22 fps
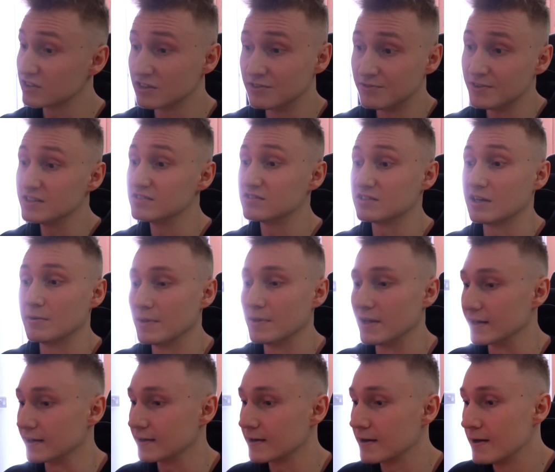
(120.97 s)
convinced, I'm
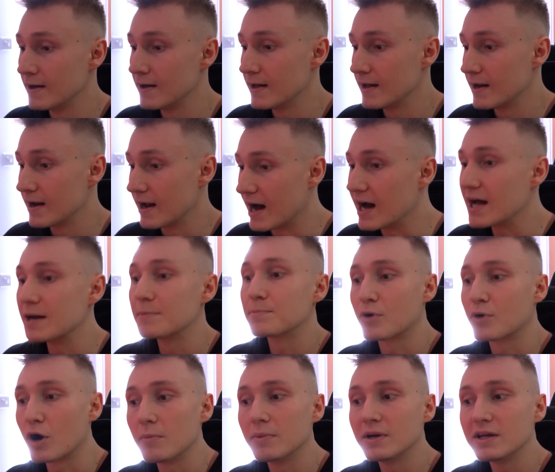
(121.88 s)
like,
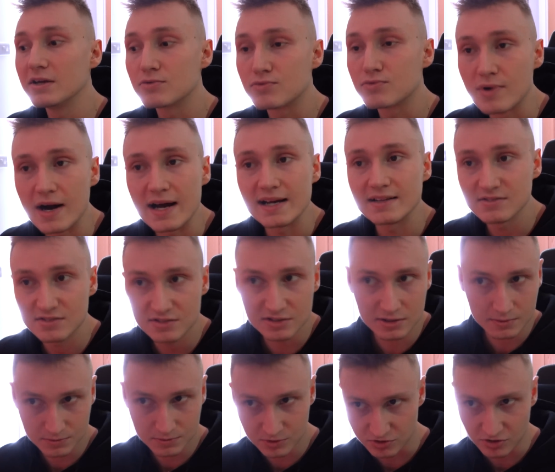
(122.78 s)
I'd probably ran
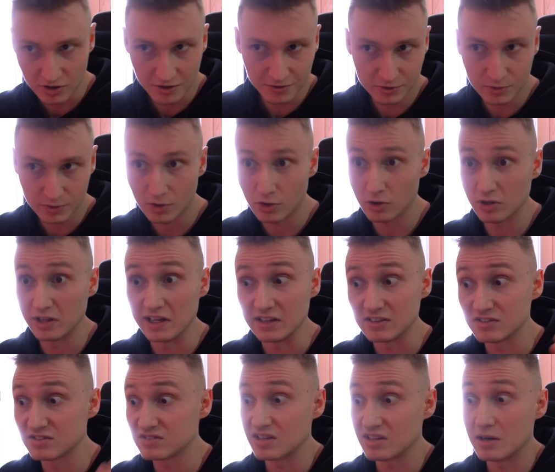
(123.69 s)
some software or
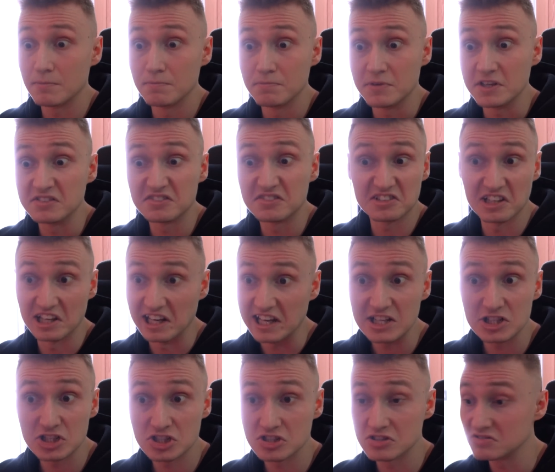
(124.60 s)
like some
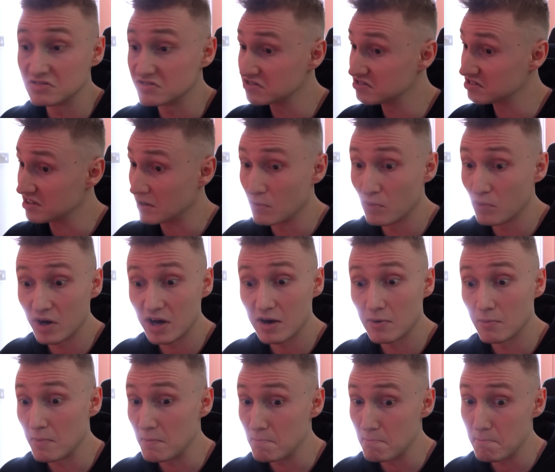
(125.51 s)
installation
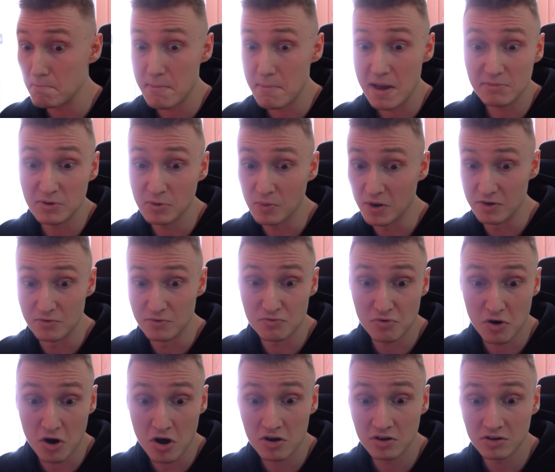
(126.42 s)
somewhere maybe went
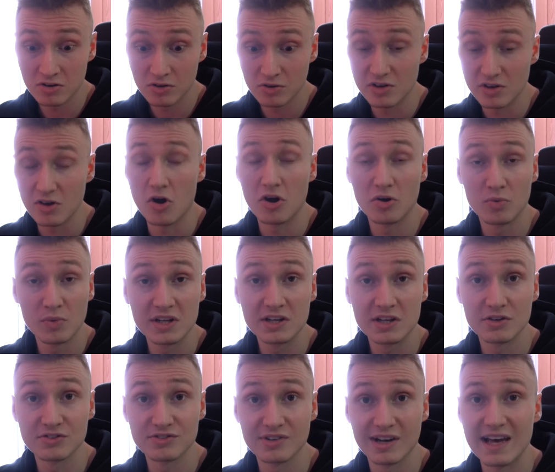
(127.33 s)
wrong on
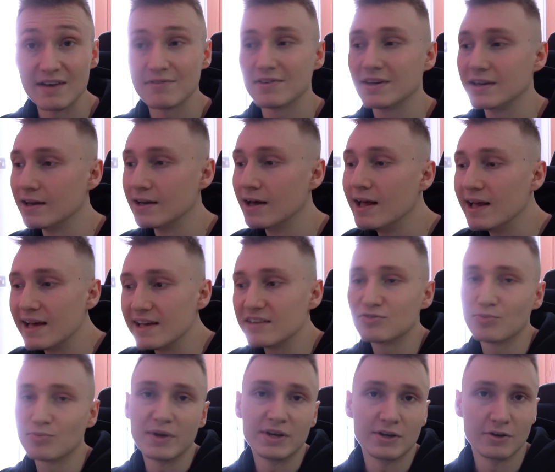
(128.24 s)
Windows 11.
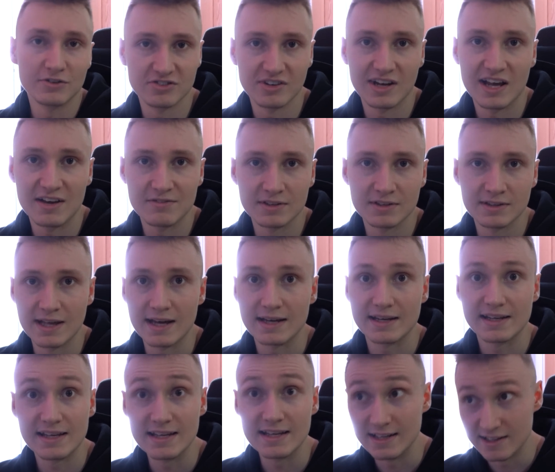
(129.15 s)
It's Windows 11
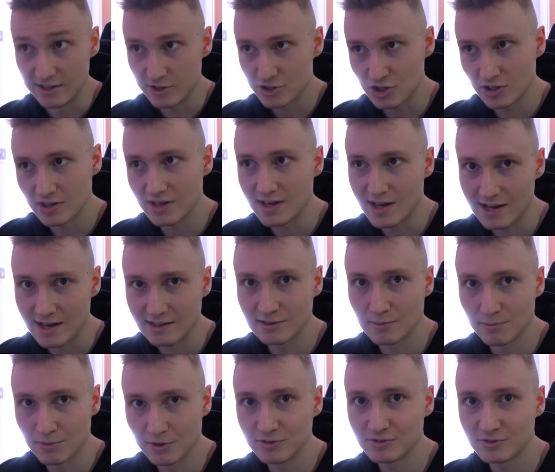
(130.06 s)
that initially had
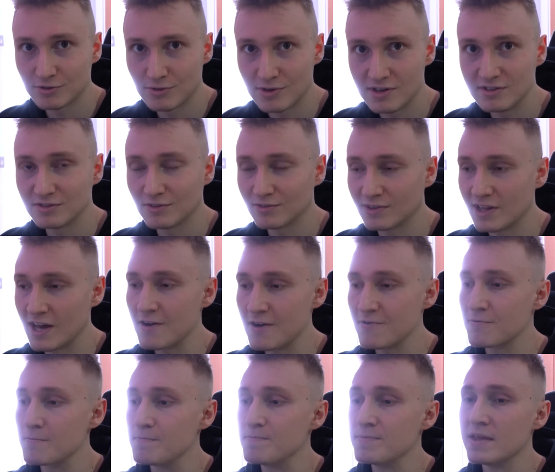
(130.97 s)
the blue screens of
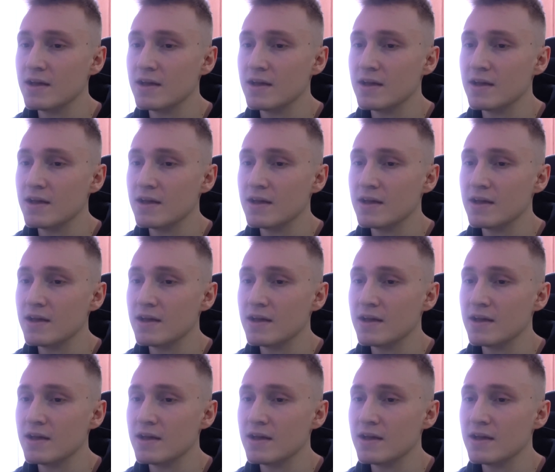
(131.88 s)
death